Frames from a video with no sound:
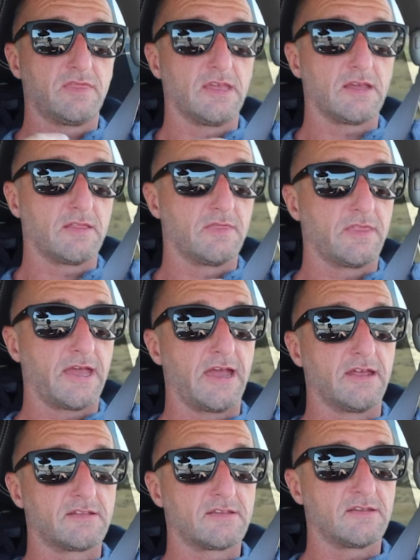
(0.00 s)
think
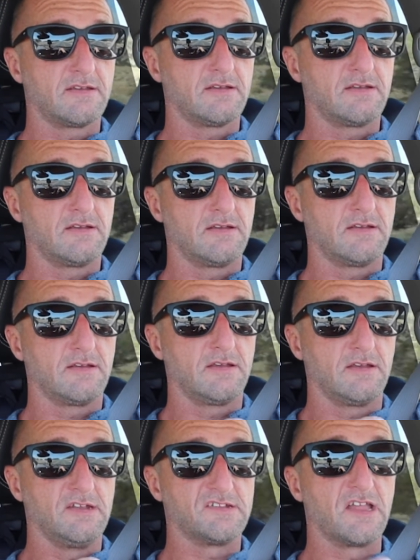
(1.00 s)
that
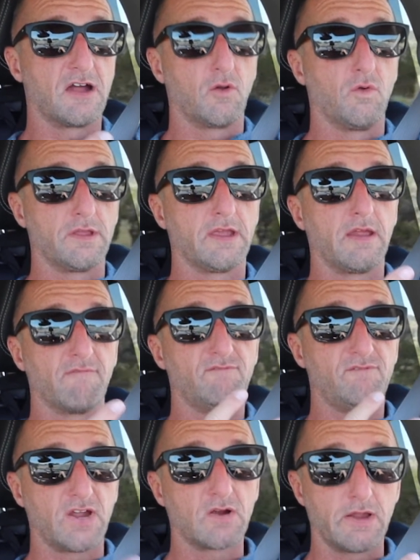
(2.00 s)
he's not only
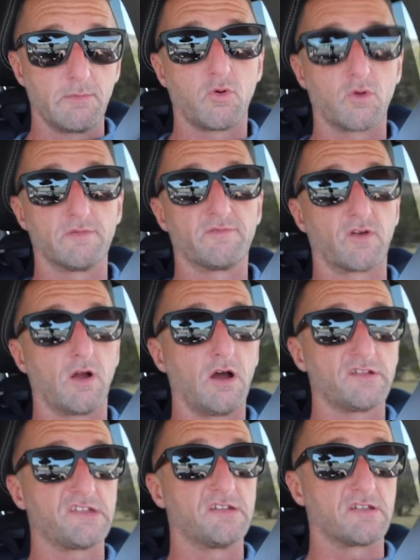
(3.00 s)
very important for
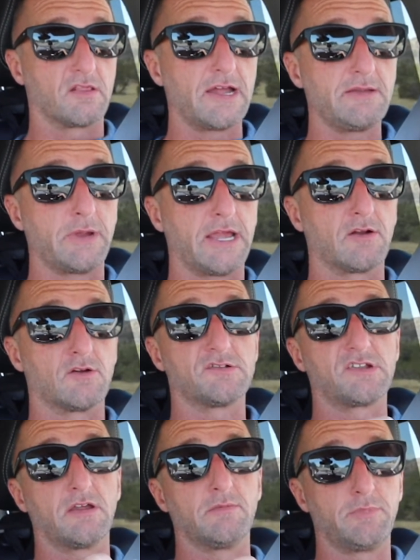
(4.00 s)
us as light
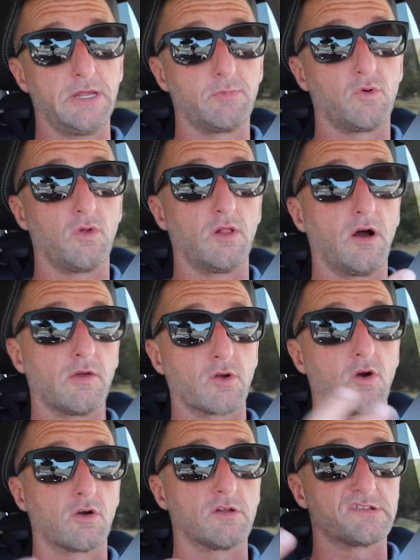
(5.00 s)
painters and people,
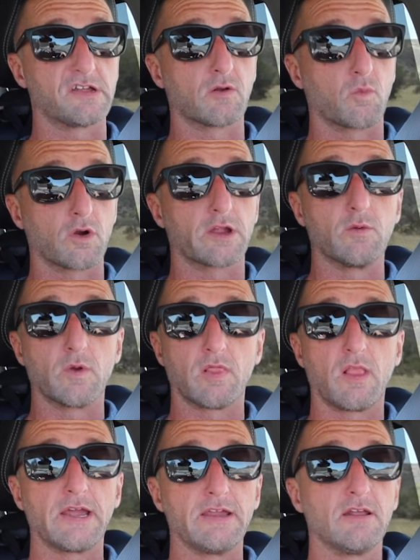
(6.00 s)
other artists that are working with
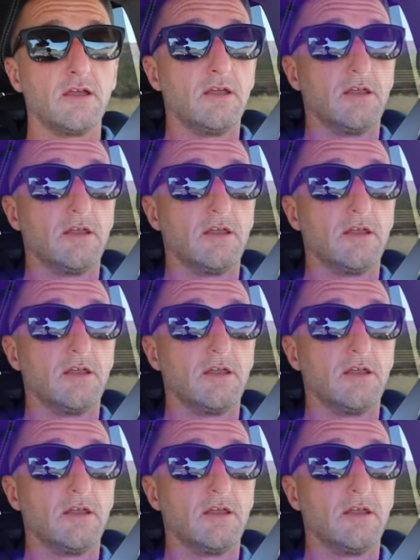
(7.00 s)
light,